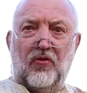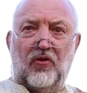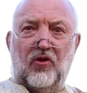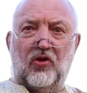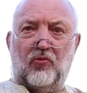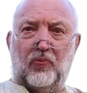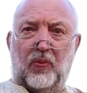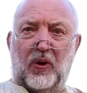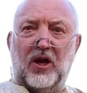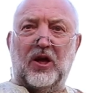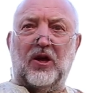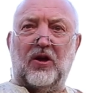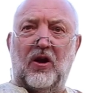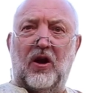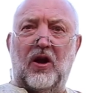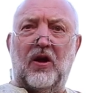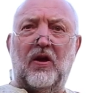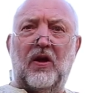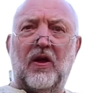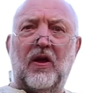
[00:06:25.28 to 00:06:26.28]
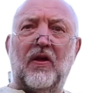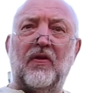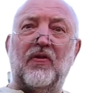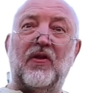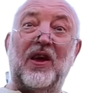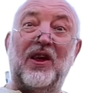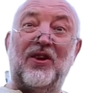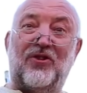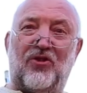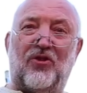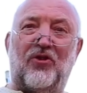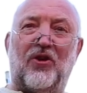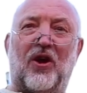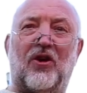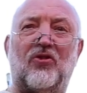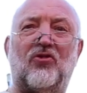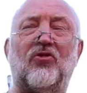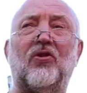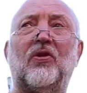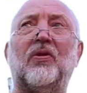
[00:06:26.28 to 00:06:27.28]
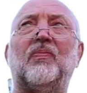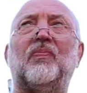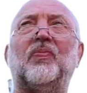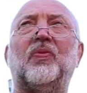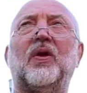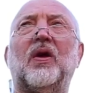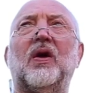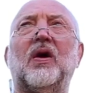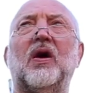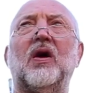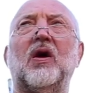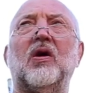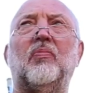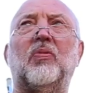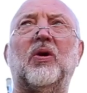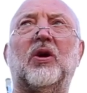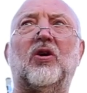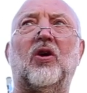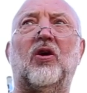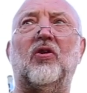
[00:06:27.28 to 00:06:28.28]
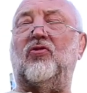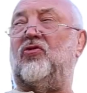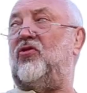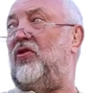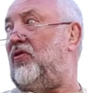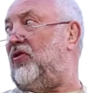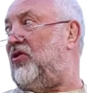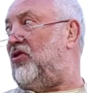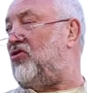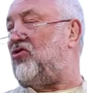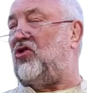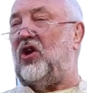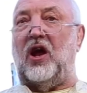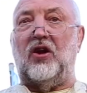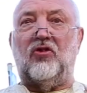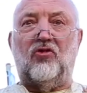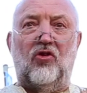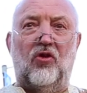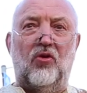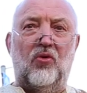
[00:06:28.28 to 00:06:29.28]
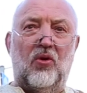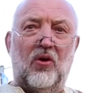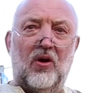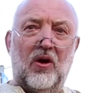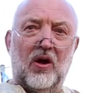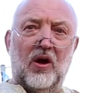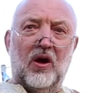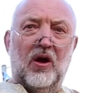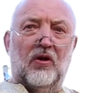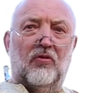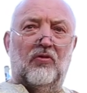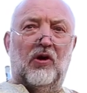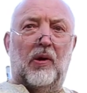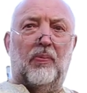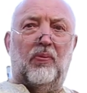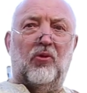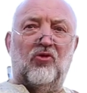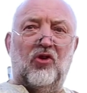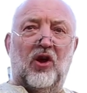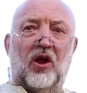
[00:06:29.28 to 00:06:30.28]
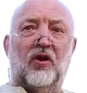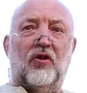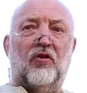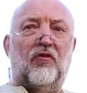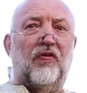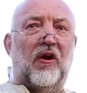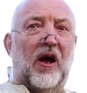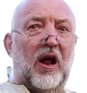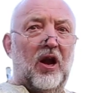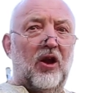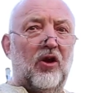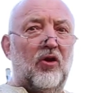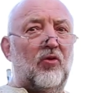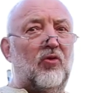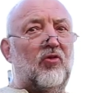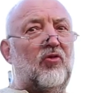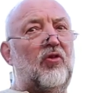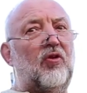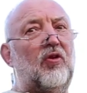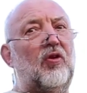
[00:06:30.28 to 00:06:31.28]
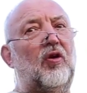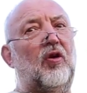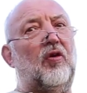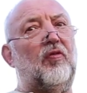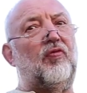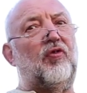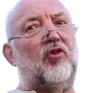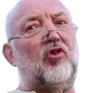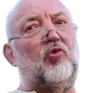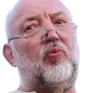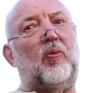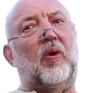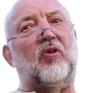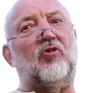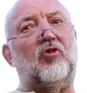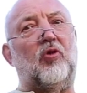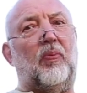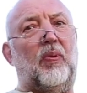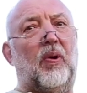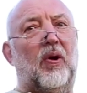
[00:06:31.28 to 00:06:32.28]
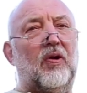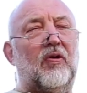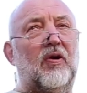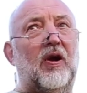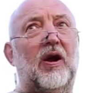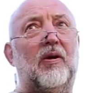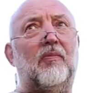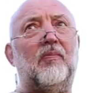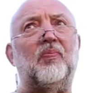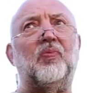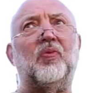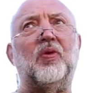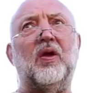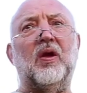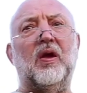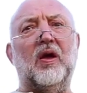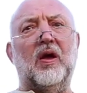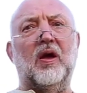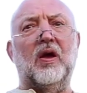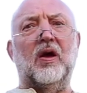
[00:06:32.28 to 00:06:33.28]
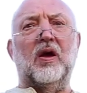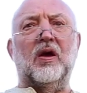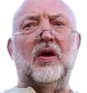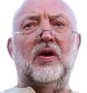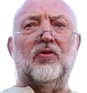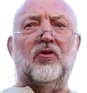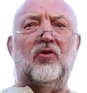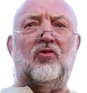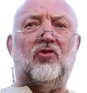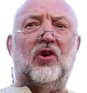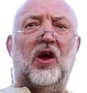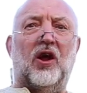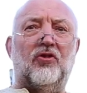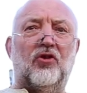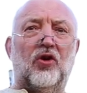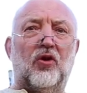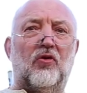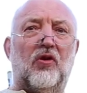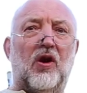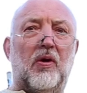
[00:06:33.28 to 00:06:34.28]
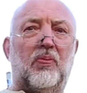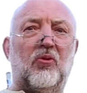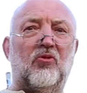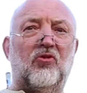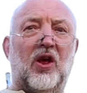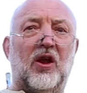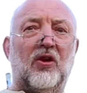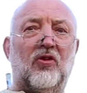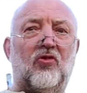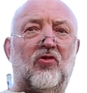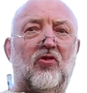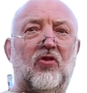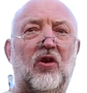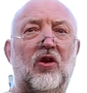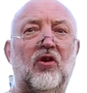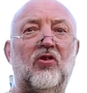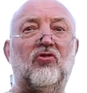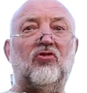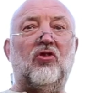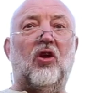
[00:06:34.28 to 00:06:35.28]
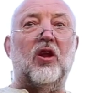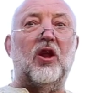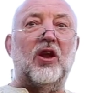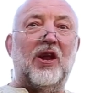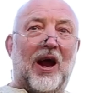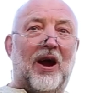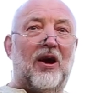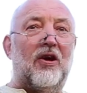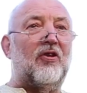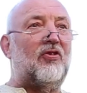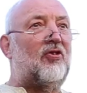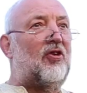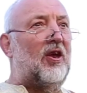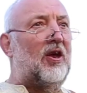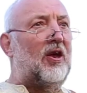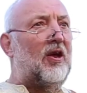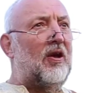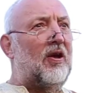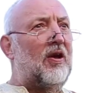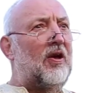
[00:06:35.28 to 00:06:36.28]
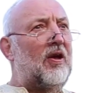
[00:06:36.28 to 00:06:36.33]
this particular introduction, because the statue represents values of the Shpresa program. The statue represents solidarity,